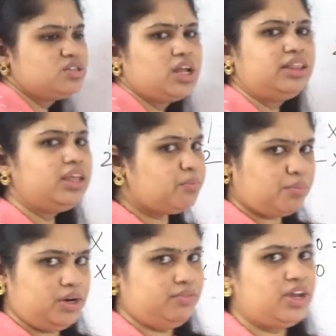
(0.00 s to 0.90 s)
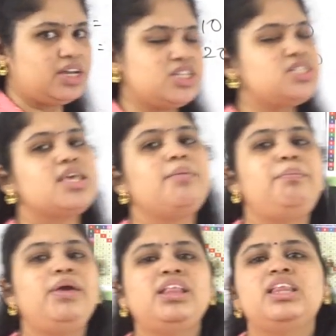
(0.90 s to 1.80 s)
nothing but, we are just
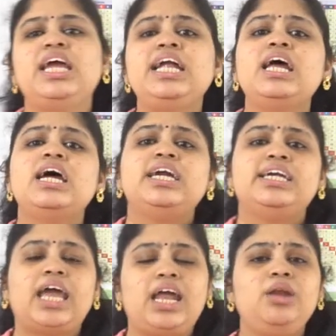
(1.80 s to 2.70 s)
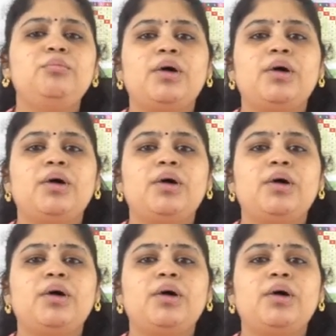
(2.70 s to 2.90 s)
skipping the 10